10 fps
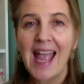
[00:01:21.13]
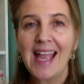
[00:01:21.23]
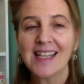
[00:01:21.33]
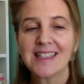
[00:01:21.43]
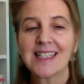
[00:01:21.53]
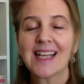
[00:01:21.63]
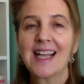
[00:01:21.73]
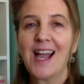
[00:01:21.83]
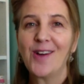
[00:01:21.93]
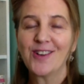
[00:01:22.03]
And to
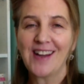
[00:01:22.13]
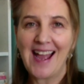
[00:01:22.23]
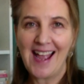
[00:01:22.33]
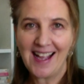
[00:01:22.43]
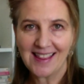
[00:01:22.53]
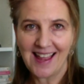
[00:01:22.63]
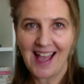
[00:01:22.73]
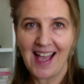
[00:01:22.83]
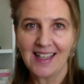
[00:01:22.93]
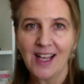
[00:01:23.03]
counteract
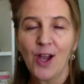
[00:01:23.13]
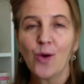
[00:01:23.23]
that,